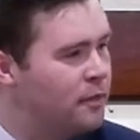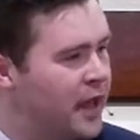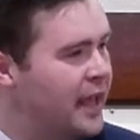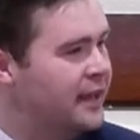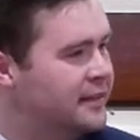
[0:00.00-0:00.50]

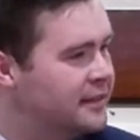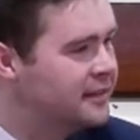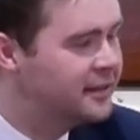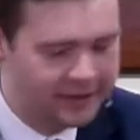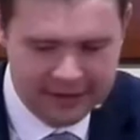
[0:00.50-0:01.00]

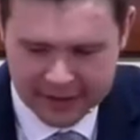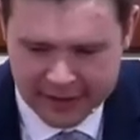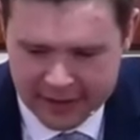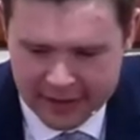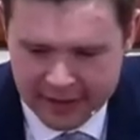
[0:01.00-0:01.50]
peace
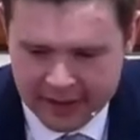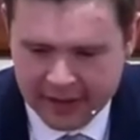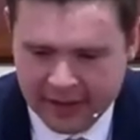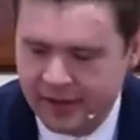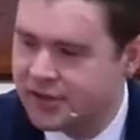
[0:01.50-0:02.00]

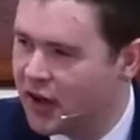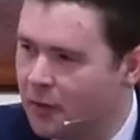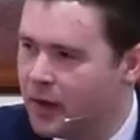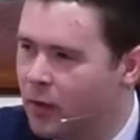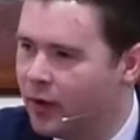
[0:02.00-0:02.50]
shall
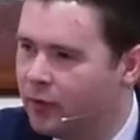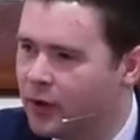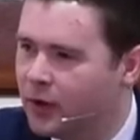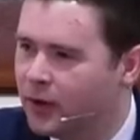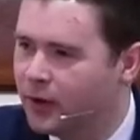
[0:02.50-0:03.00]
be with
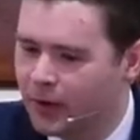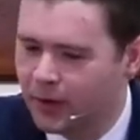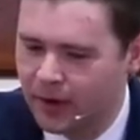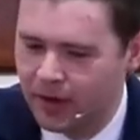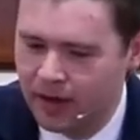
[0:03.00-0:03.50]
you.
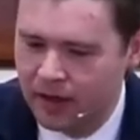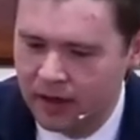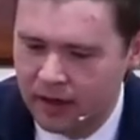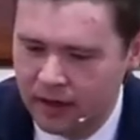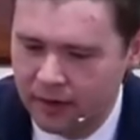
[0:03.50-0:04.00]

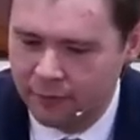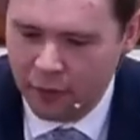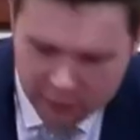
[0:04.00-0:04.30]
1